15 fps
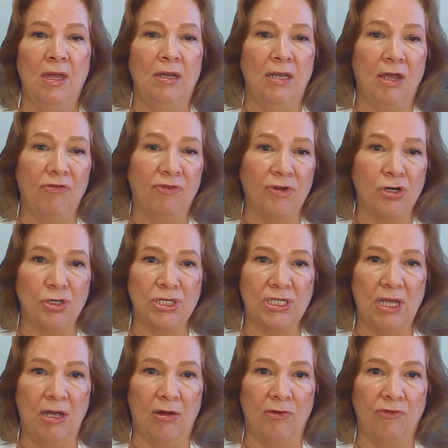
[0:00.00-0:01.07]
Now for
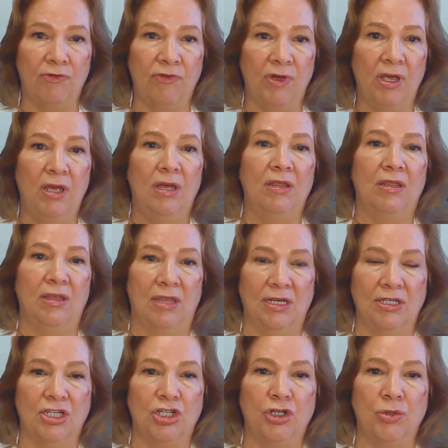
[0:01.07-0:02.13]
yourself, the
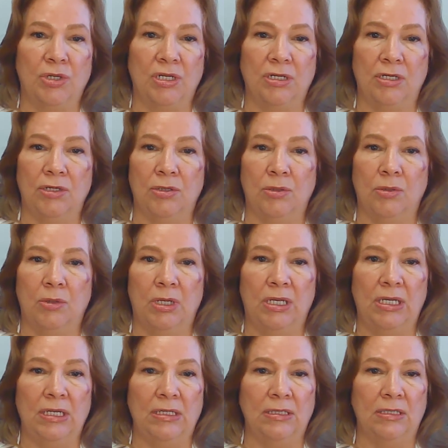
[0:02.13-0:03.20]
things that you can do
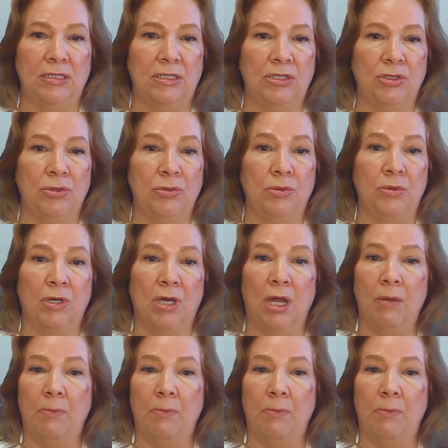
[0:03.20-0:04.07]
is to cut